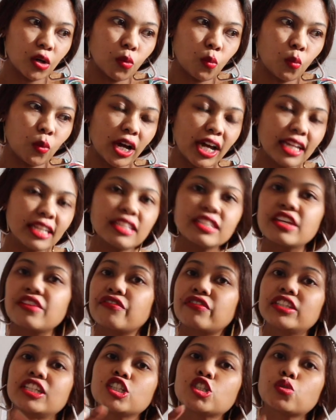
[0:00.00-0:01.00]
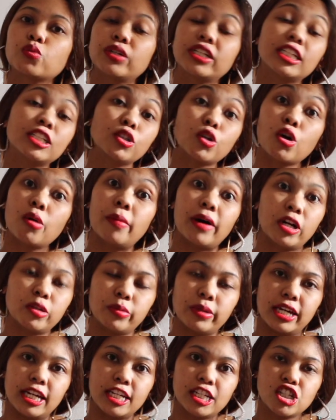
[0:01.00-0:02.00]
when they finish reading your
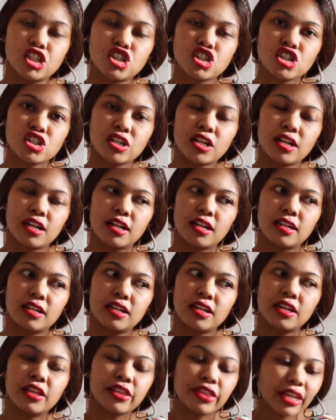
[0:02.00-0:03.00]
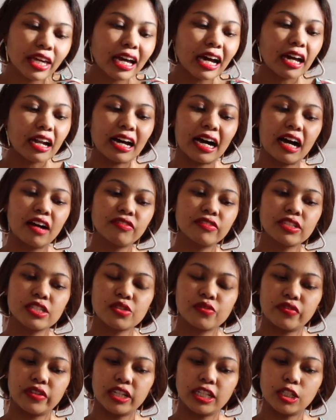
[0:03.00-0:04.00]
about page, they gotta have
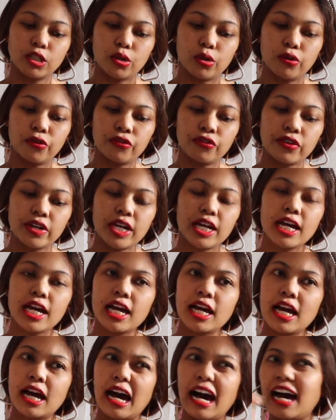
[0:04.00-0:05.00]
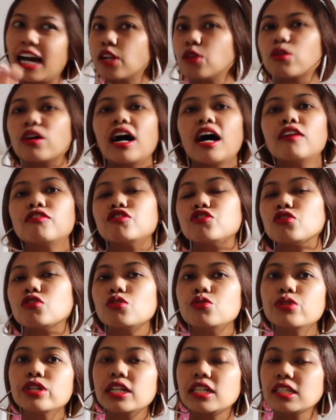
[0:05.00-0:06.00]
this feeling of, I don't have to
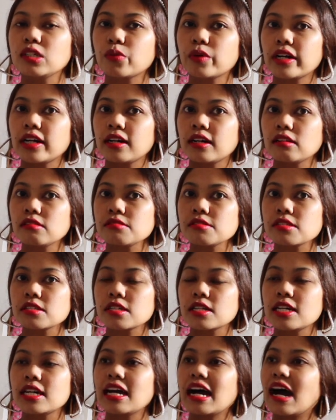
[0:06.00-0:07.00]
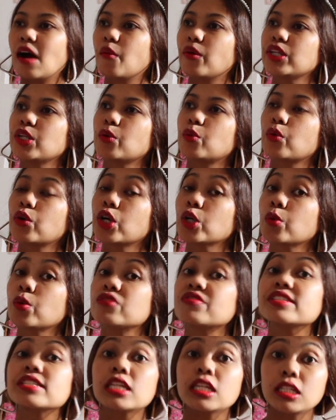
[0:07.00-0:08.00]
look anywhere else. I want to work
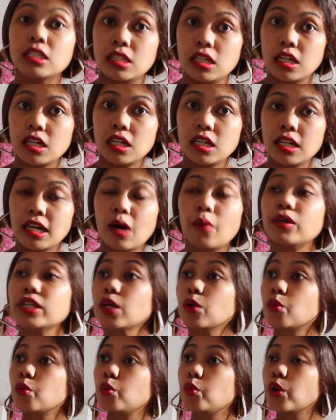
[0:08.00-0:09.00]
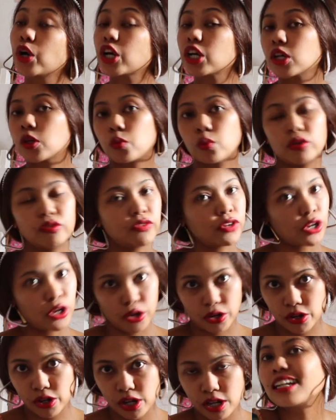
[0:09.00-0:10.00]
with Cindy. I want to work with
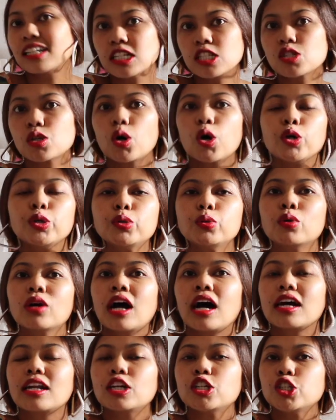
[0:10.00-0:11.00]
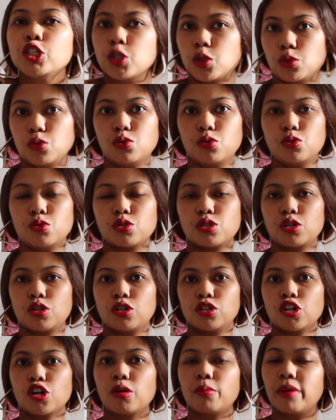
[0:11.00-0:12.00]
her. That is all you gotta use
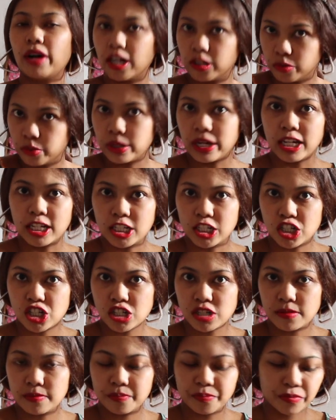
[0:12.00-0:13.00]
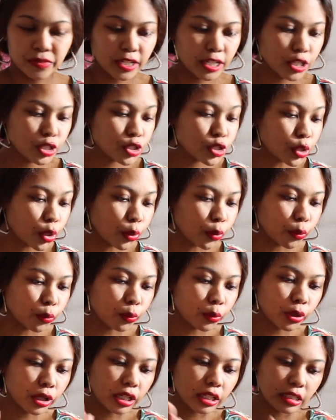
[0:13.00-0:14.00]
your about page.
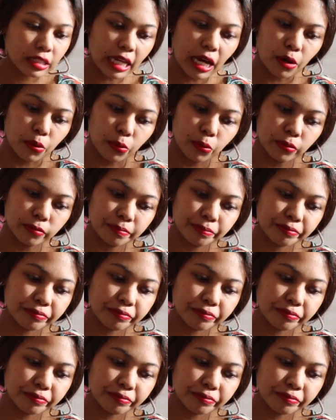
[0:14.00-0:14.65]
So now,